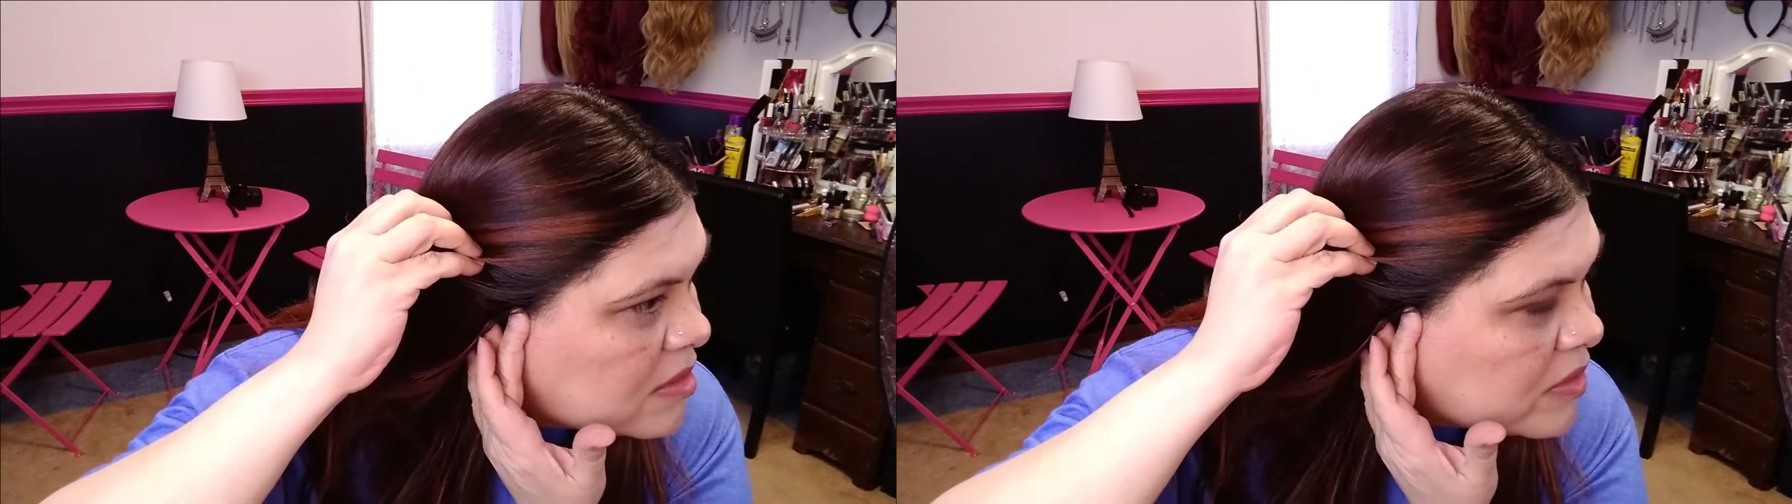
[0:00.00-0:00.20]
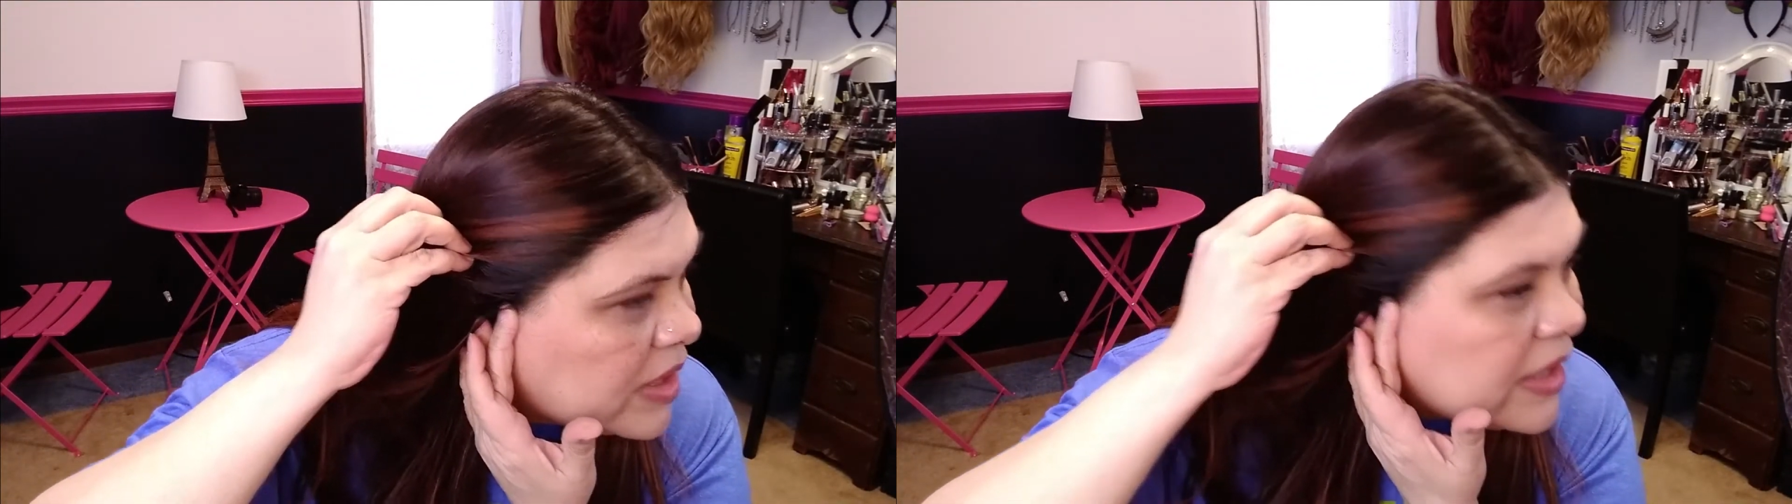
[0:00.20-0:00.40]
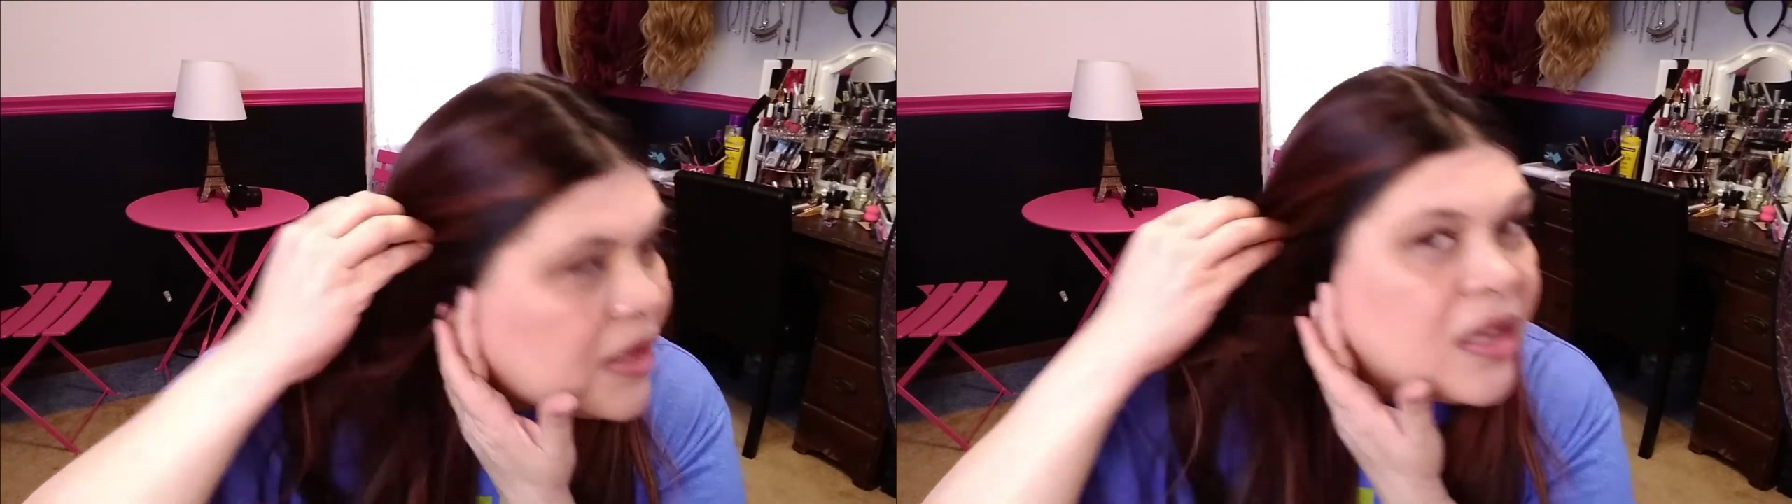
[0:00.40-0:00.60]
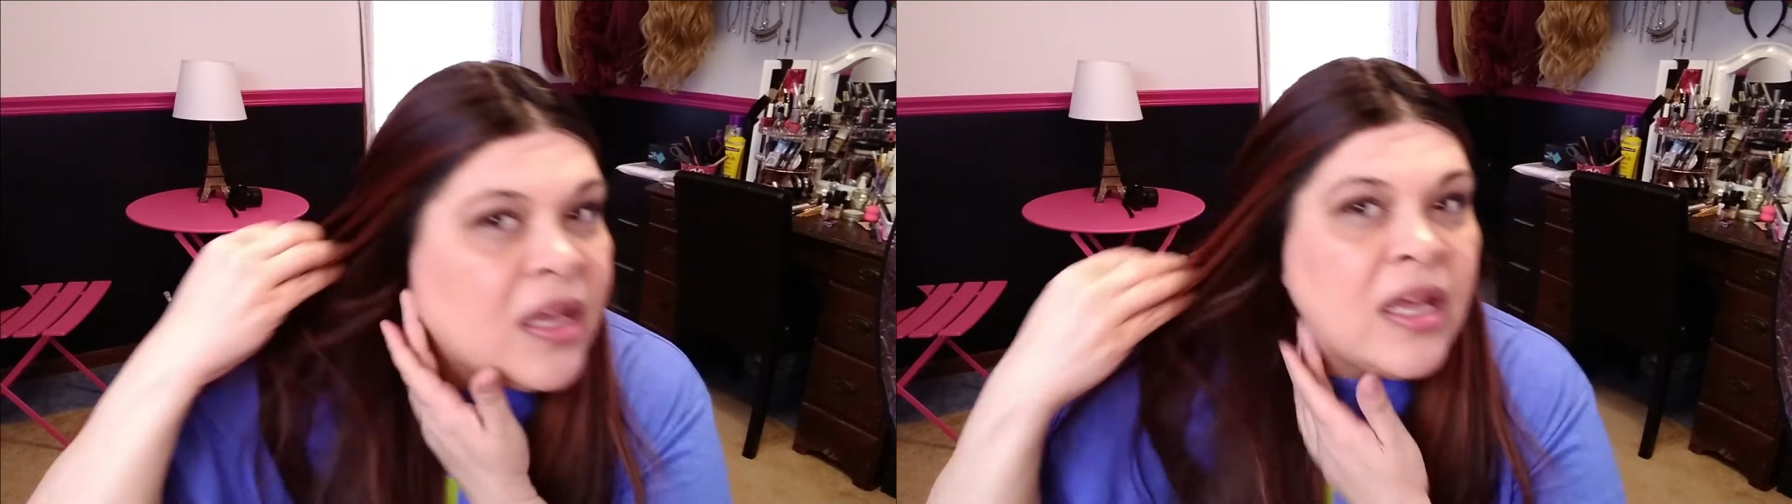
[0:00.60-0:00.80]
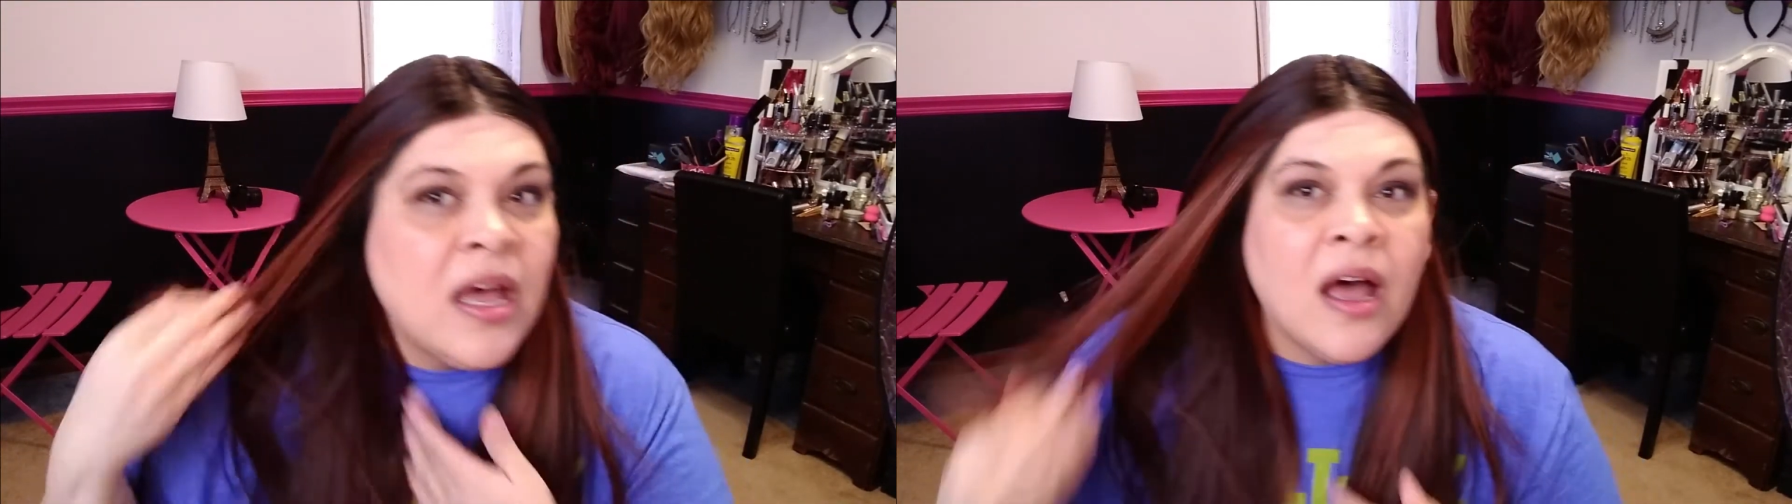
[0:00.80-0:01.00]
Okay.
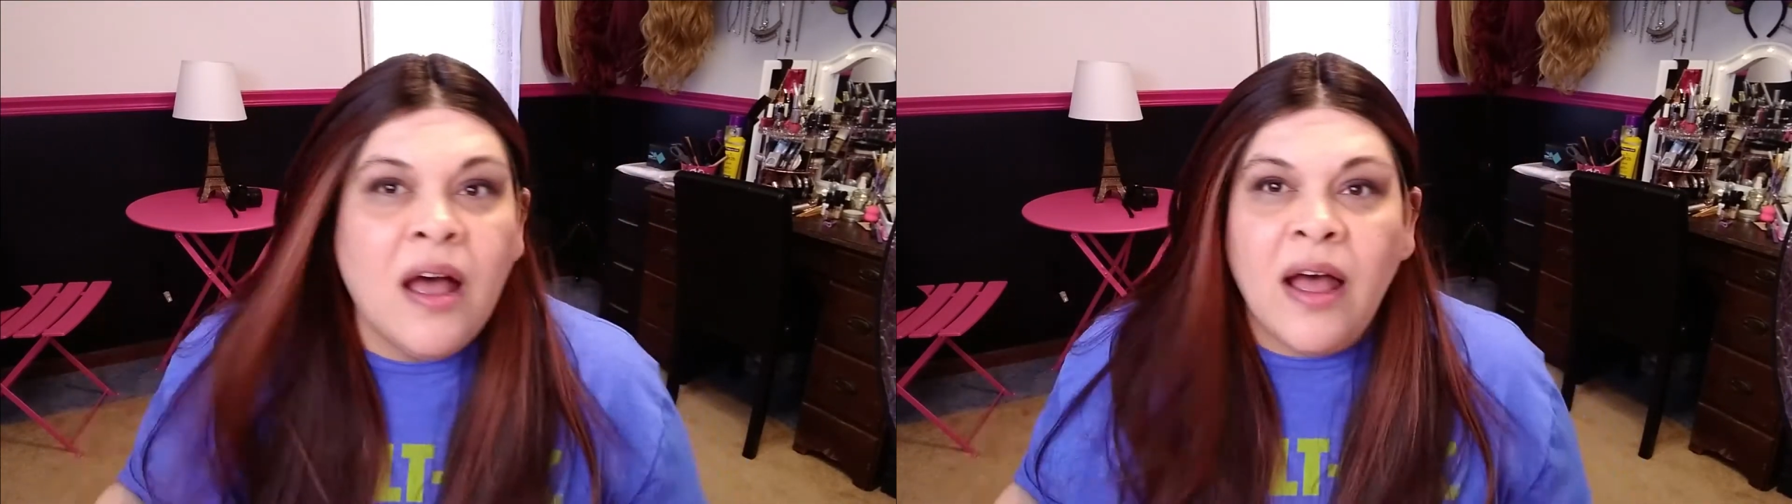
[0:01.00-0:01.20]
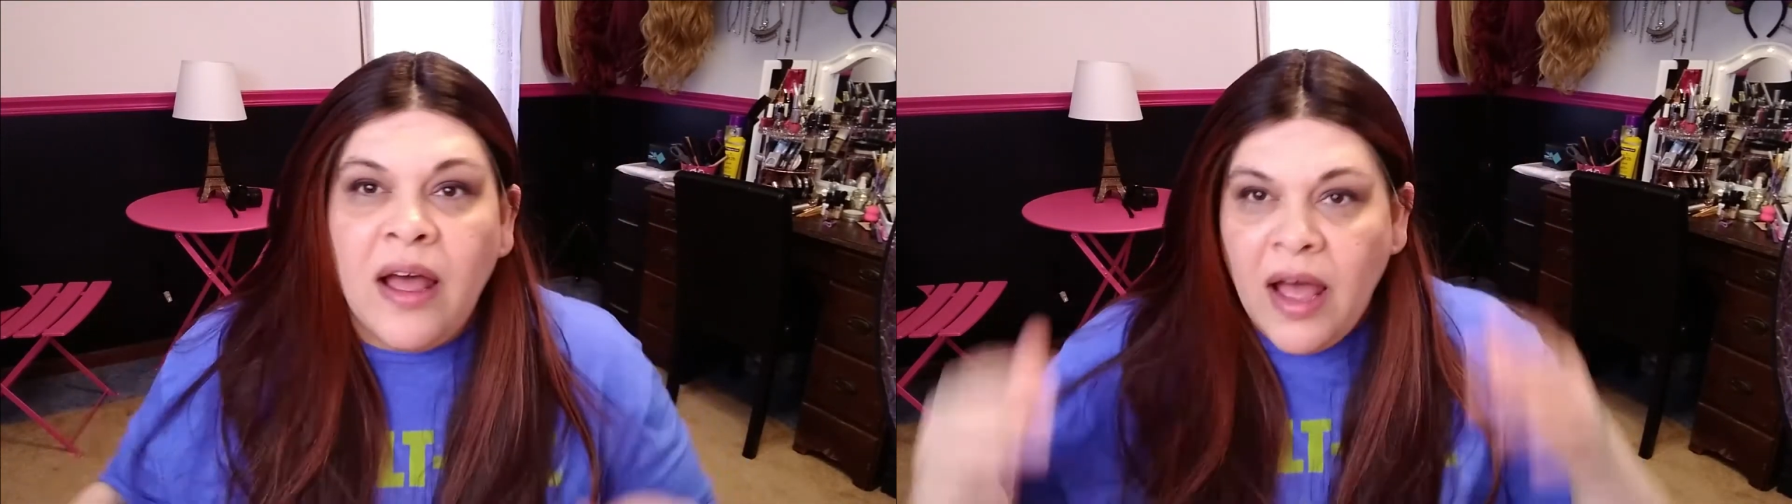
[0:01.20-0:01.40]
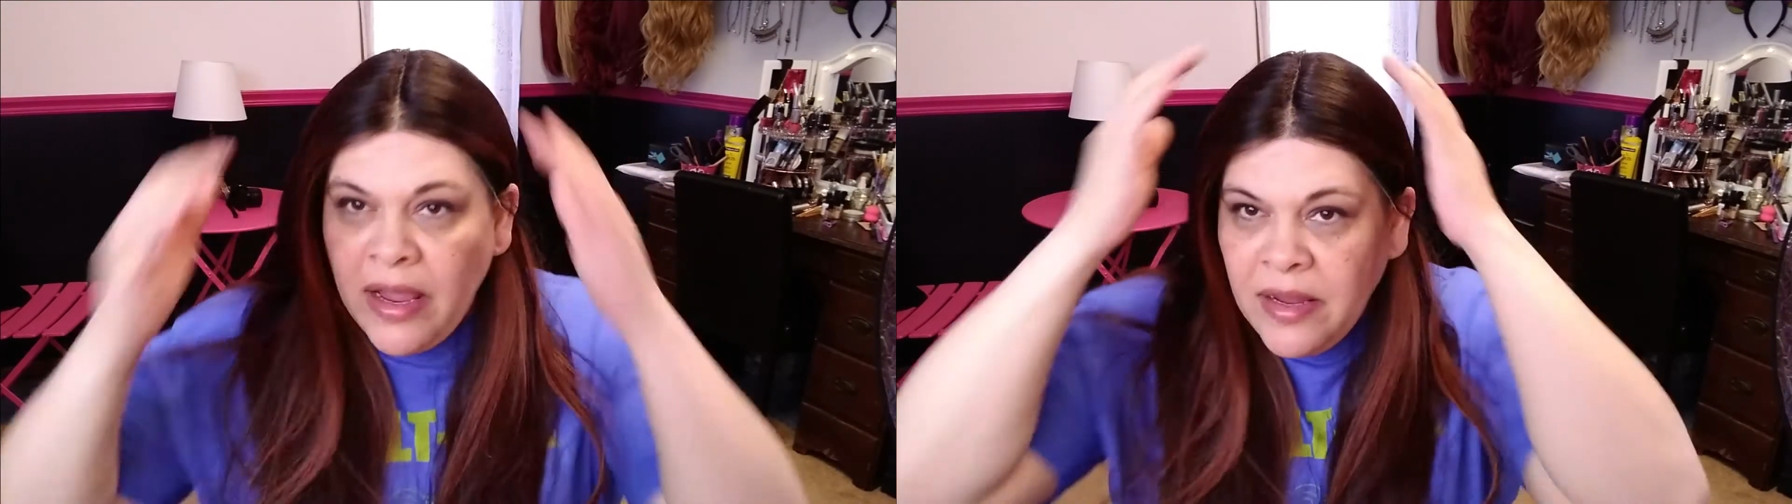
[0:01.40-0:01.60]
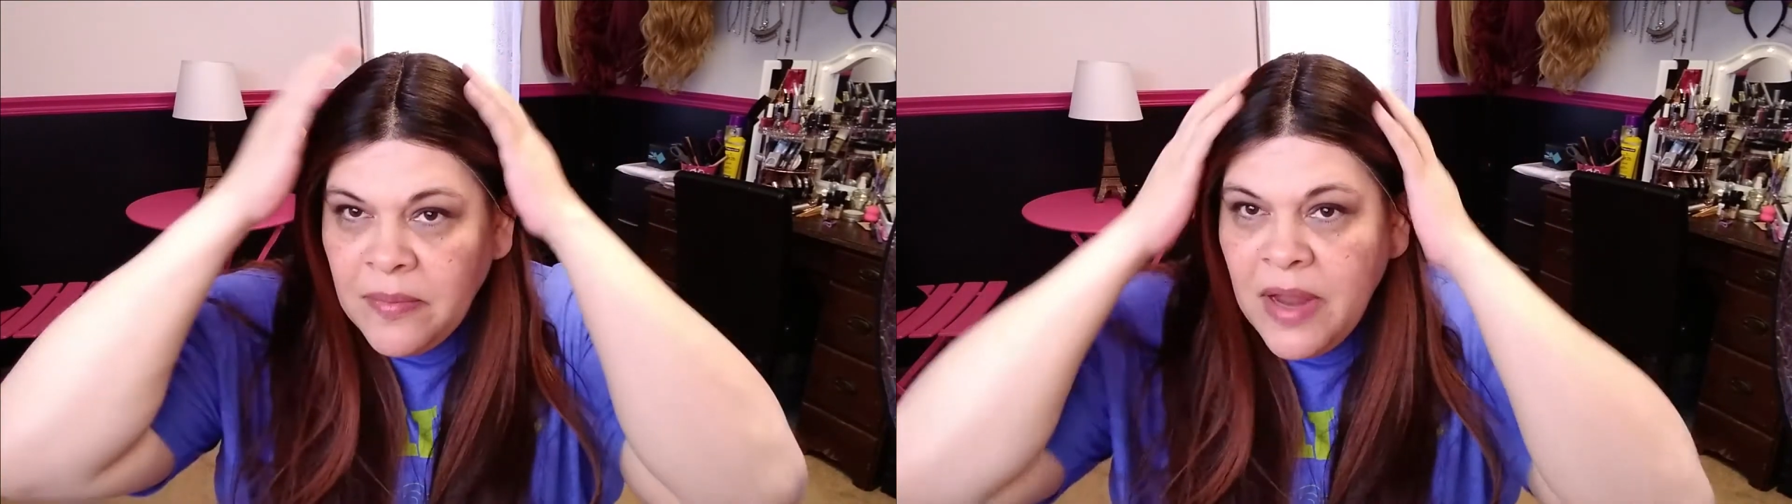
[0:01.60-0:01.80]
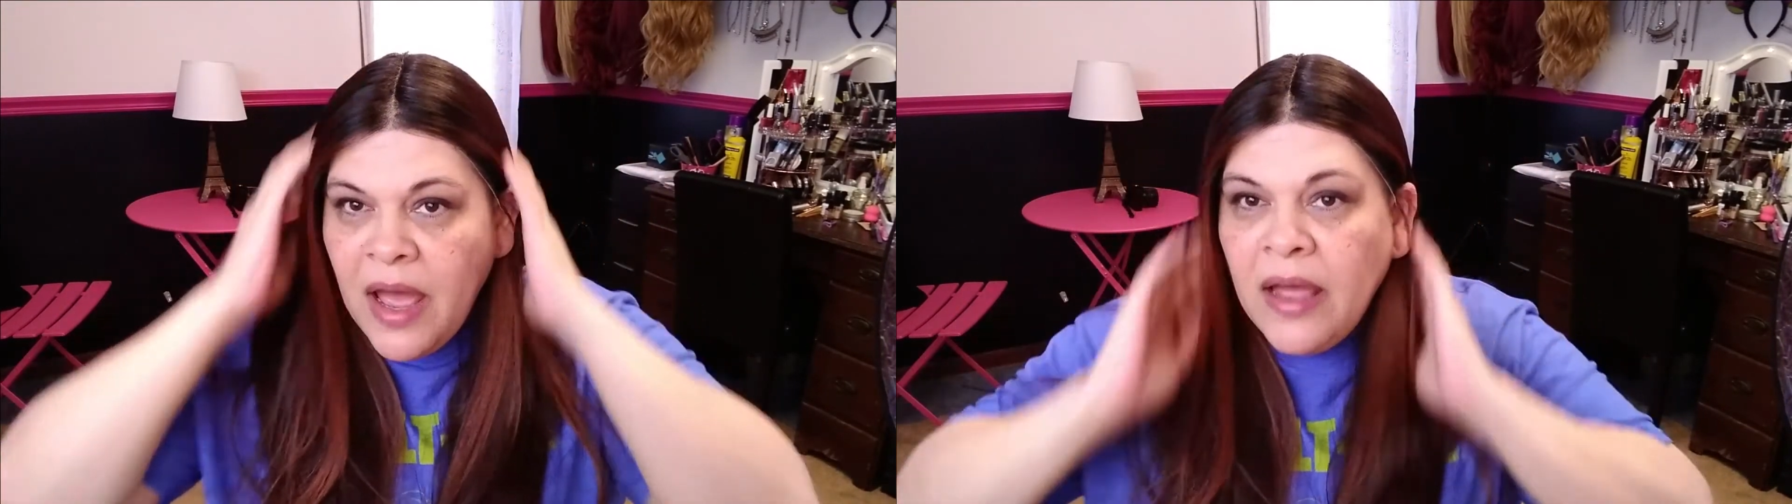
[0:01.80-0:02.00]
I
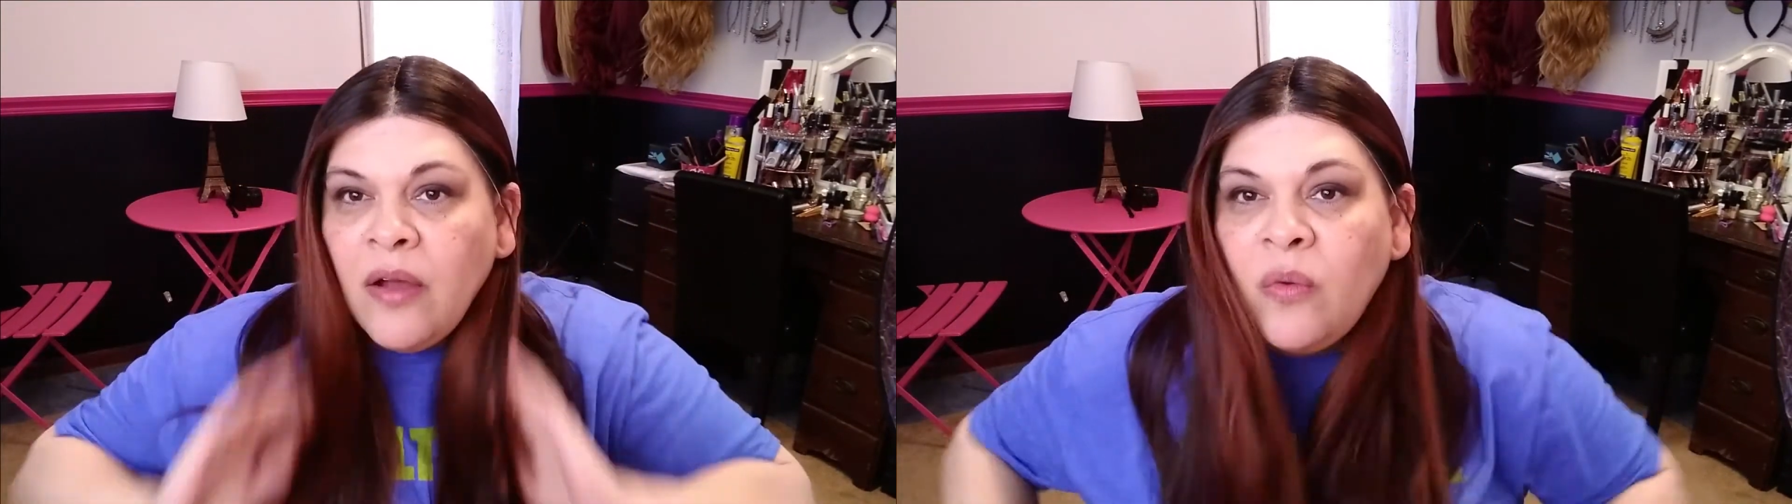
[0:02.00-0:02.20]
am not